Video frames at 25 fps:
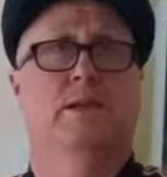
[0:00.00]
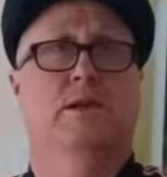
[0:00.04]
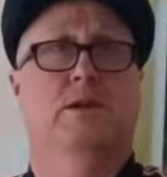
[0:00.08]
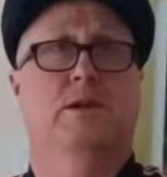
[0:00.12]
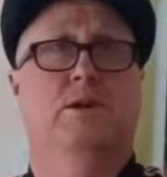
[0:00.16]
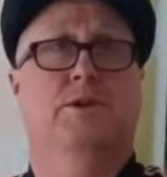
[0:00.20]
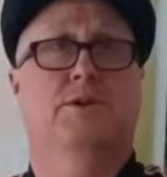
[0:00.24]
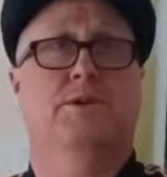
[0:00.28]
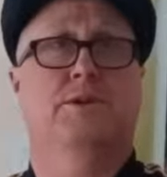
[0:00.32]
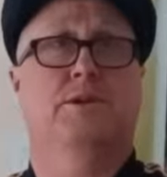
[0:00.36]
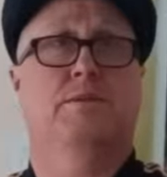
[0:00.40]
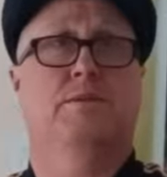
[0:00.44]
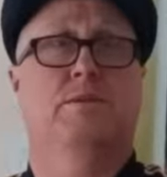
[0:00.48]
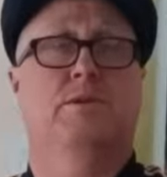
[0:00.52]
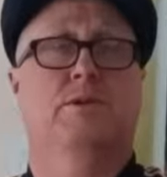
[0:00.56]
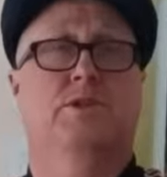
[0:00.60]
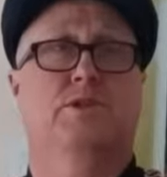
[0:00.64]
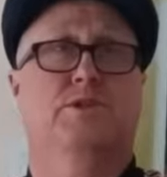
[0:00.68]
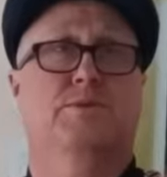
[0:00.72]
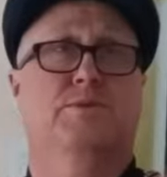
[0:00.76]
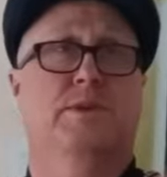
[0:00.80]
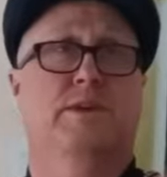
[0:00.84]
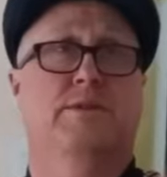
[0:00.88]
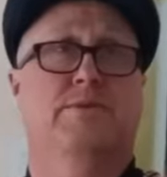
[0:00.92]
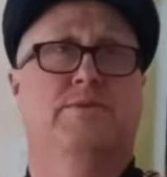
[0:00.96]
I do like
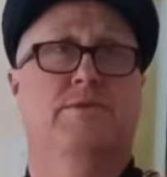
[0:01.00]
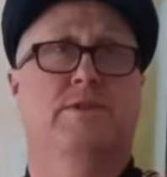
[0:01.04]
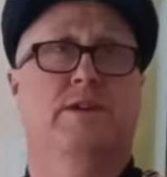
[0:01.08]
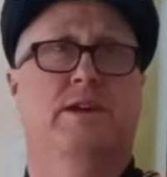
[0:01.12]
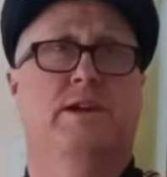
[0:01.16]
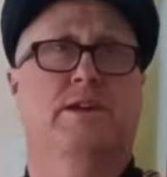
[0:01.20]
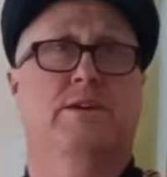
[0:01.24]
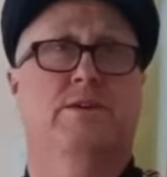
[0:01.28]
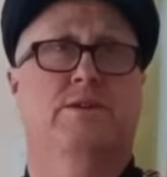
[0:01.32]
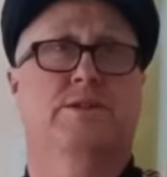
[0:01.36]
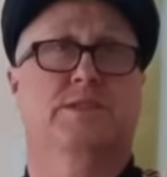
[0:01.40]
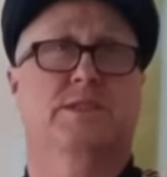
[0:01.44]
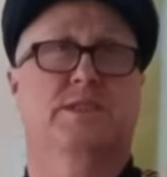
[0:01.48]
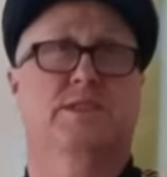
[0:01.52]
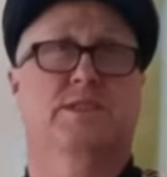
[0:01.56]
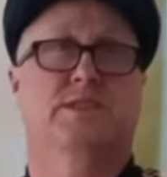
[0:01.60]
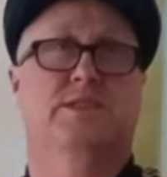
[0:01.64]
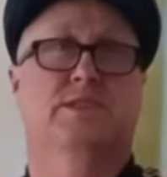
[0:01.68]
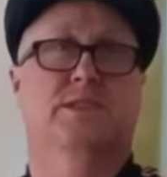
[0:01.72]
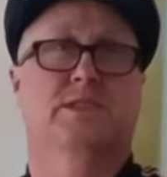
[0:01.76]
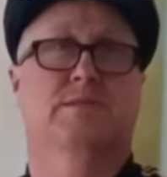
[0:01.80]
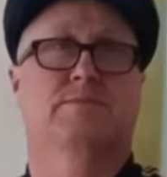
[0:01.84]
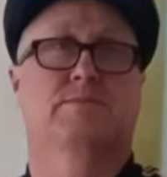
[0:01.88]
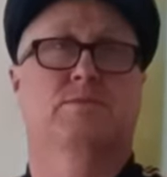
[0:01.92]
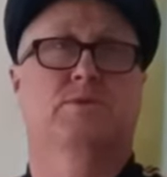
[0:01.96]
sweet fragrance, and
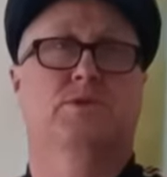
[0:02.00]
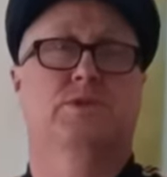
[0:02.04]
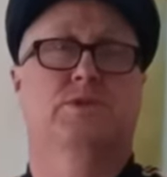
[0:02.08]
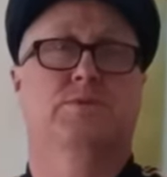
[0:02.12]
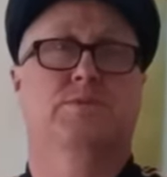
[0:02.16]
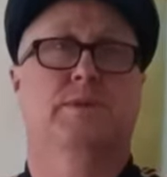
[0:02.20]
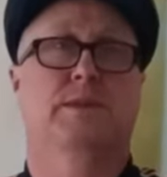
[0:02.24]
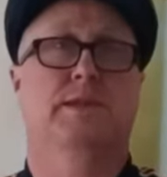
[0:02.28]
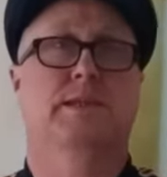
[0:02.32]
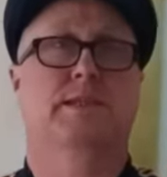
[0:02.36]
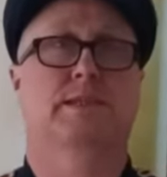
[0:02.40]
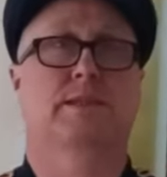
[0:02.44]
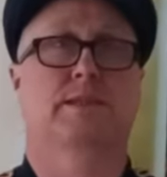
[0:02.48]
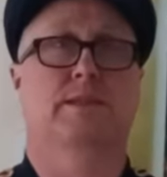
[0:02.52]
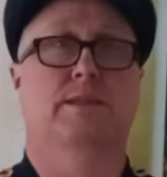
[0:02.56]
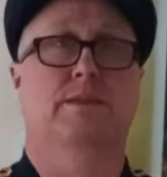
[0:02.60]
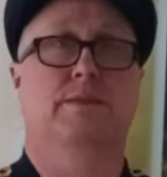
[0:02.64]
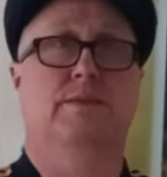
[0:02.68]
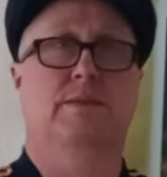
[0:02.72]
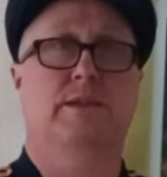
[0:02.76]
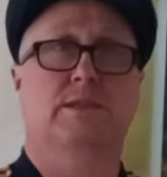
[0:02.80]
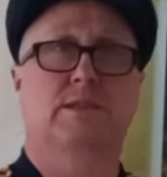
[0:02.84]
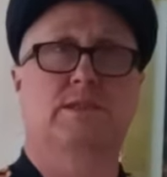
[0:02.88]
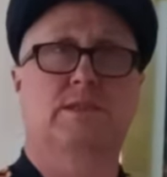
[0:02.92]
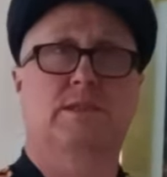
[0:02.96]
this is much sweeter than
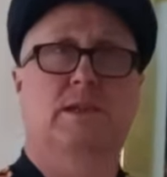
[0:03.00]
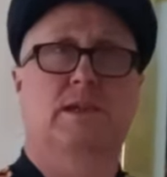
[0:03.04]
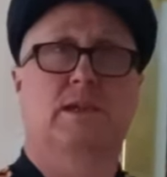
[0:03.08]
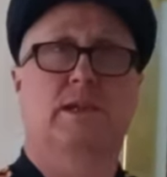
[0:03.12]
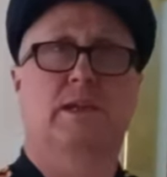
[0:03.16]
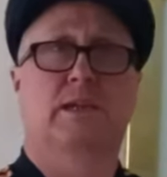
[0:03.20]
this.